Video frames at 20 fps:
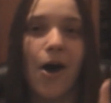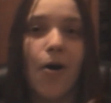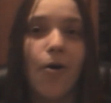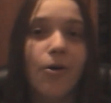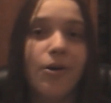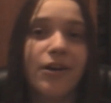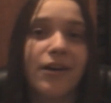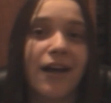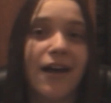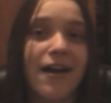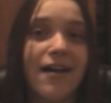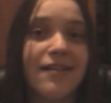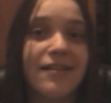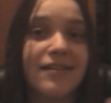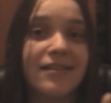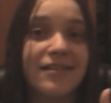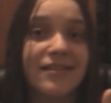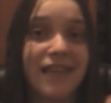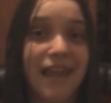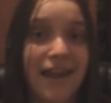
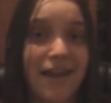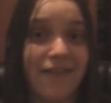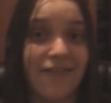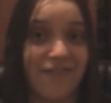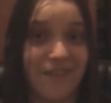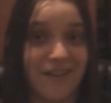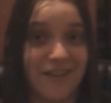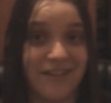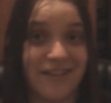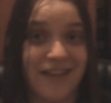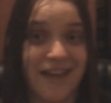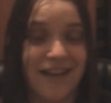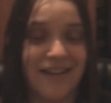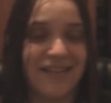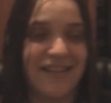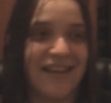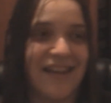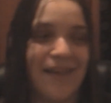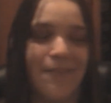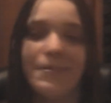Otaku saved us
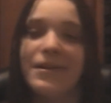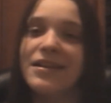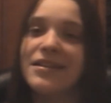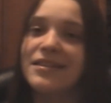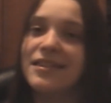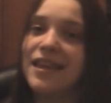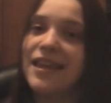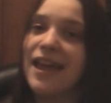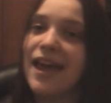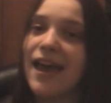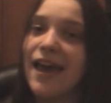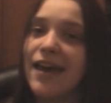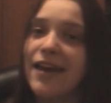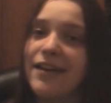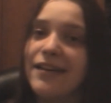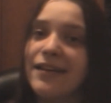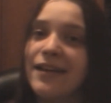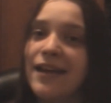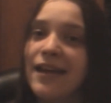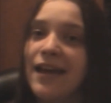that day because they
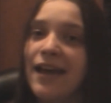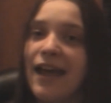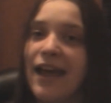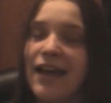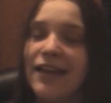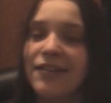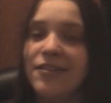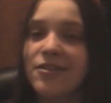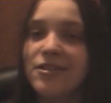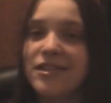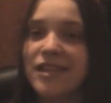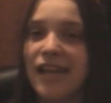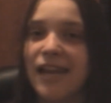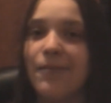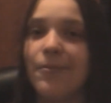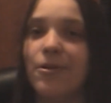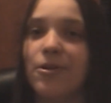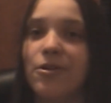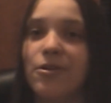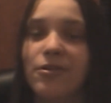had a little
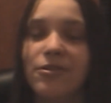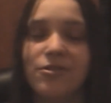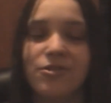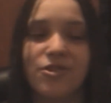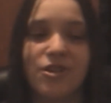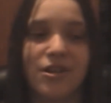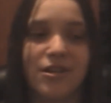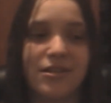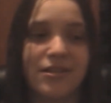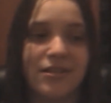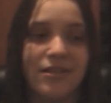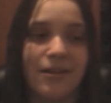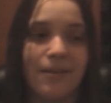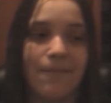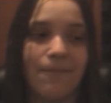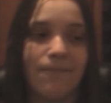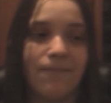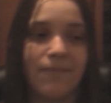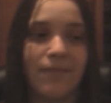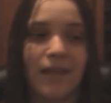table just
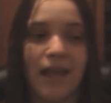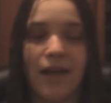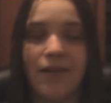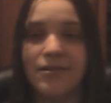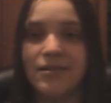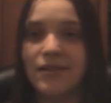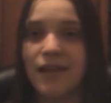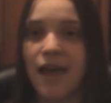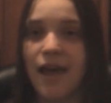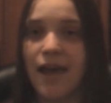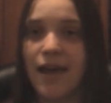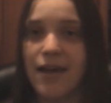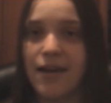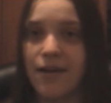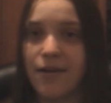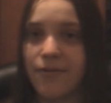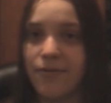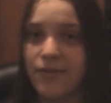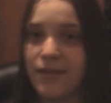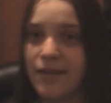outside
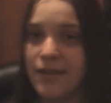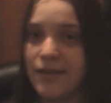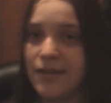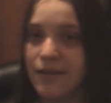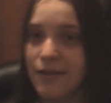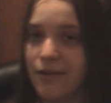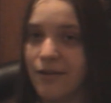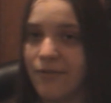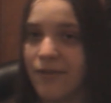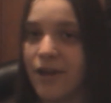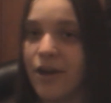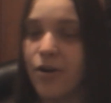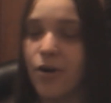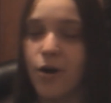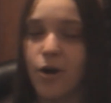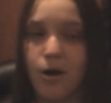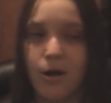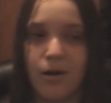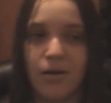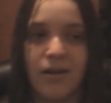of the event
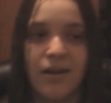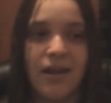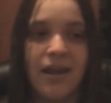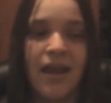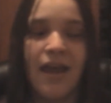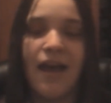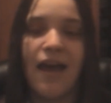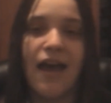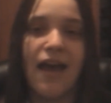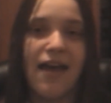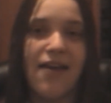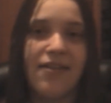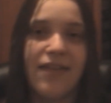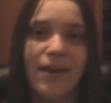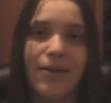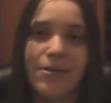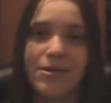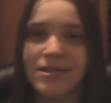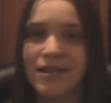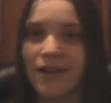hall and
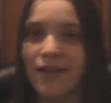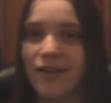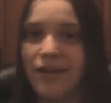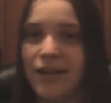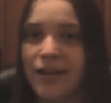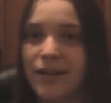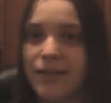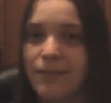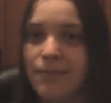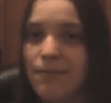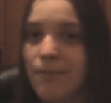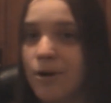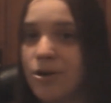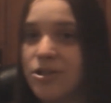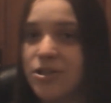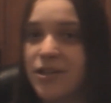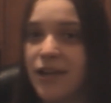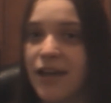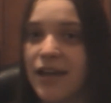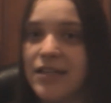they were selling
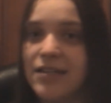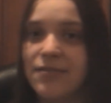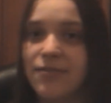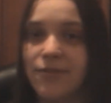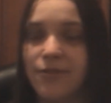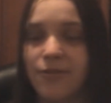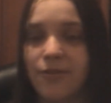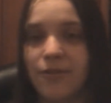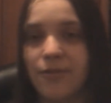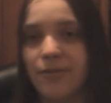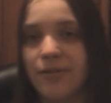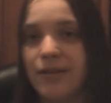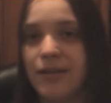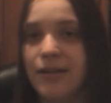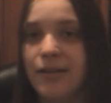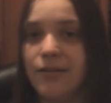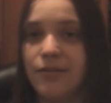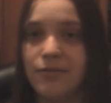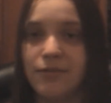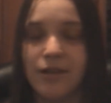merchandise for
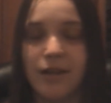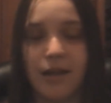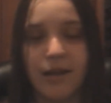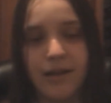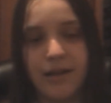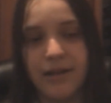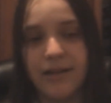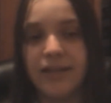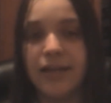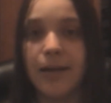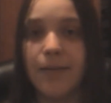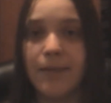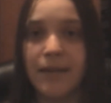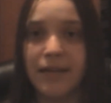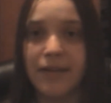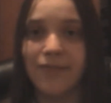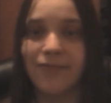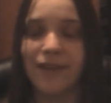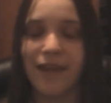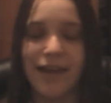the
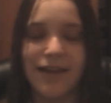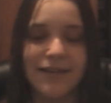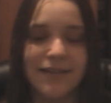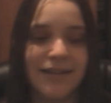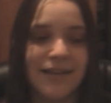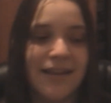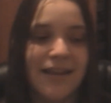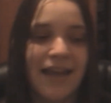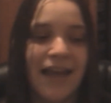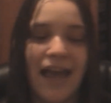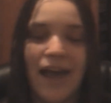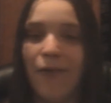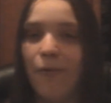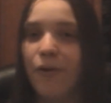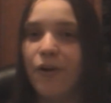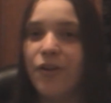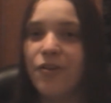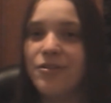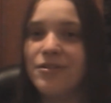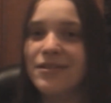incoming event. And
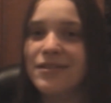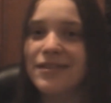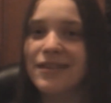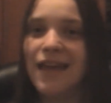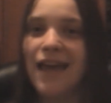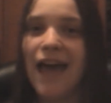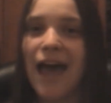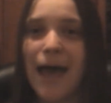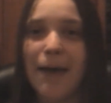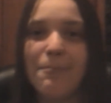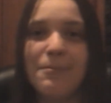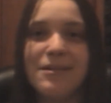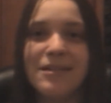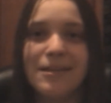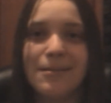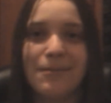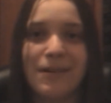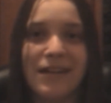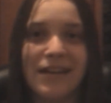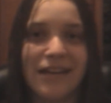one of those
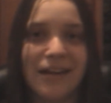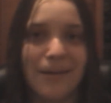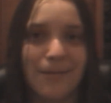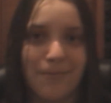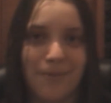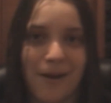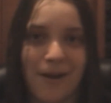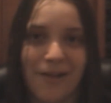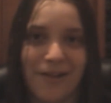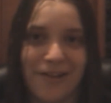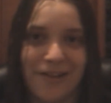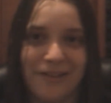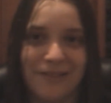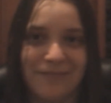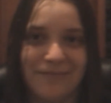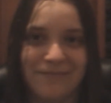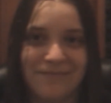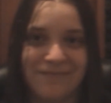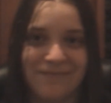happened to be an umbrella.